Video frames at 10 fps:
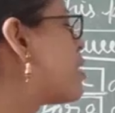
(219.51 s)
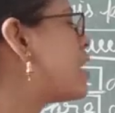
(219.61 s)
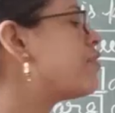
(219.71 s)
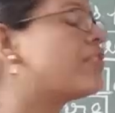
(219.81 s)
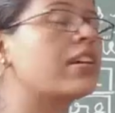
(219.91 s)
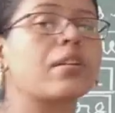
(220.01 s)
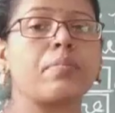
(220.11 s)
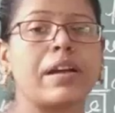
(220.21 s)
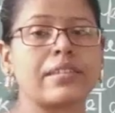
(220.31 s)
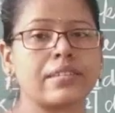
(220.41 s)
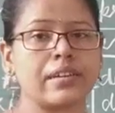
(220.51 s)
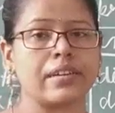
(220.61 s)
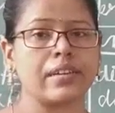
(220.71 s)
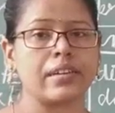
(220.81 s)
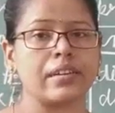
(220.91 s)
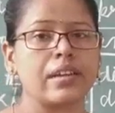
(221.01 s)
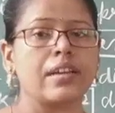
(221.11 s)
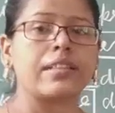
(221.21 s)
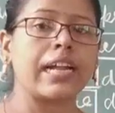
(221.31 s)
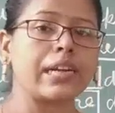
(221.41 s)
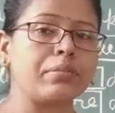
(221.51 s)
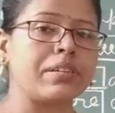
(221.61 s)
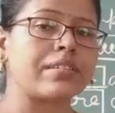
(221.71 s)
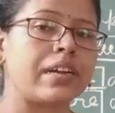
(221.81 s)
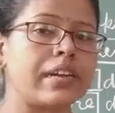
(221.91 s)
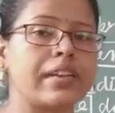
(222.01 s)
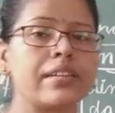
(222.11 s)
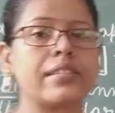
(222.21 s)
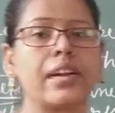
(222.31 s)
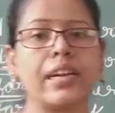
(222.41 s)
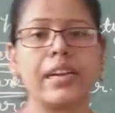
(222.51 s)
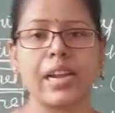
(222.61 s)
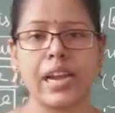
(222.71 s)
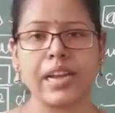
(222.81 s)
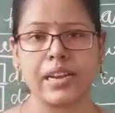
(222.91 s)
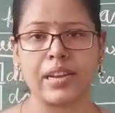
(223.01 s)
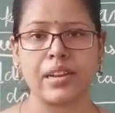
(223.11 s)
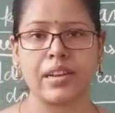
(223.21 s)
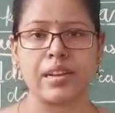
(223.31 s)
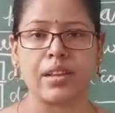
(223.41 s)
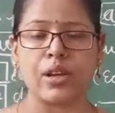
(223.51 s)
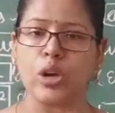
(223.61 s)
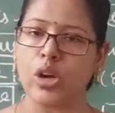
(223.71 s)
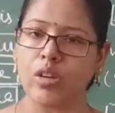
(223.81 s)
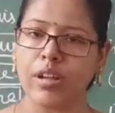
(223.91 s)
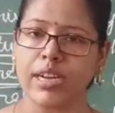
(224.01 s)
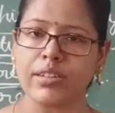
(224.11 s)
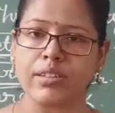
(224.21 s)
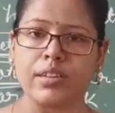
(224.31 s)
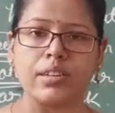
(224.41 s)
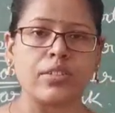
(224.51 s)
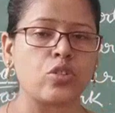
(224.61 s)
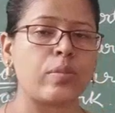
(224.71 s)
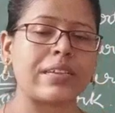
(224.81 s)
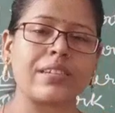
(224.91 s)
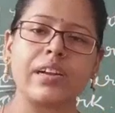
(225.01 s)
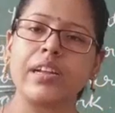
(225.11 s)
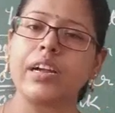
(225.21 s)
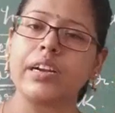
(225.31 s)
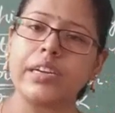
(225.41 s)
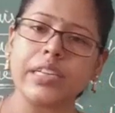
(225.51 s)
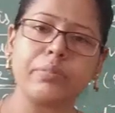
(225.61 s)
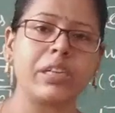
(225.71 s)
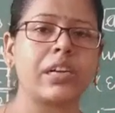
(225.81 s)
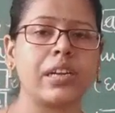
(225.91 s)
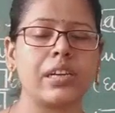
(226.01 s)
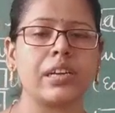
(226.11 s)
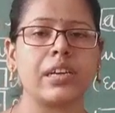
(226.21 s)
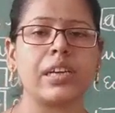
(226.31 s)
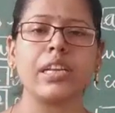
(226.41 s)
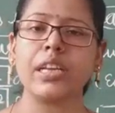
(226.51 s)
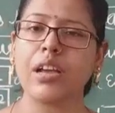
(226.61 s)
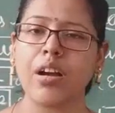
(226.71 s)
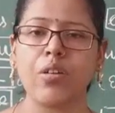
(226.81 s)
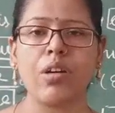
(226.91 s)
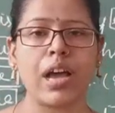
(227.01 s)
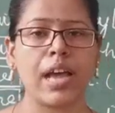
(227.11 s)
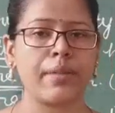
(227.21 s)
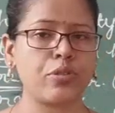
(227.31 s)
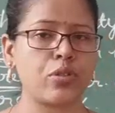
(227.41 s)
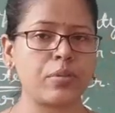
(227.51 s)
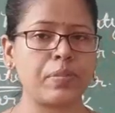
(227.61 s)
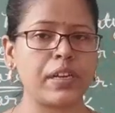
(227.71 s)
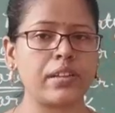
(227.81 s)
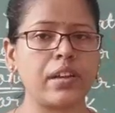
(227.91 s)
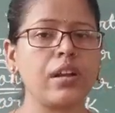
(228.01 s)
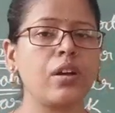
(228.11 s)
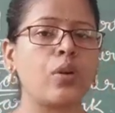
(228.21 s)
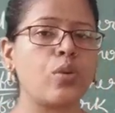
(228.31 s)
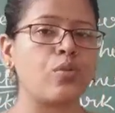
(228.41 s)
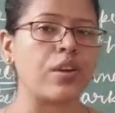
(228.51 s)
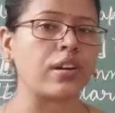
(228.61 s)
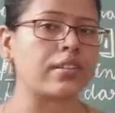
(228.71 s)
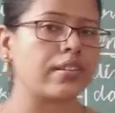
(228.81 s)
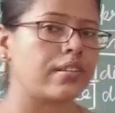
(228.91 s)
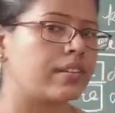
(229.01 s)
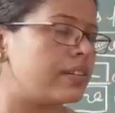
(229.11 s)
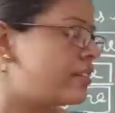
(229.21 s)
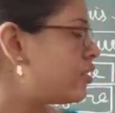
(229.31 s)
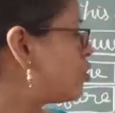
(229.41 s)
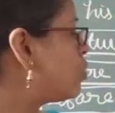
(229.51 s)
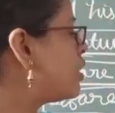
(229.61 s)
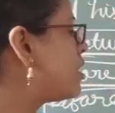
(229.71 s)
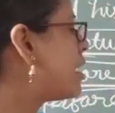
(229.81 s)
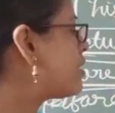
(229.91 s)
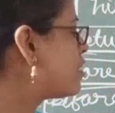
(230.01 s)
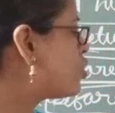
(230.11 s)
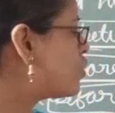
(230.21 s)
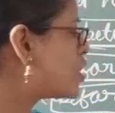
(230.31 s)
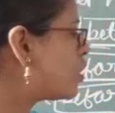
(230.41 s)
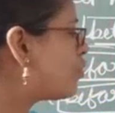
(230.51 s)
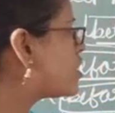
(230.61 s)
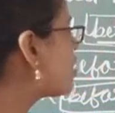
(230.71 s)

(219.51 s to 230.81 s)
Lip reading: my work by Sunday. That means Sunday is the deadline. Alright. So by Sunday ultimately anyhow I have to complete the work. So in that situation we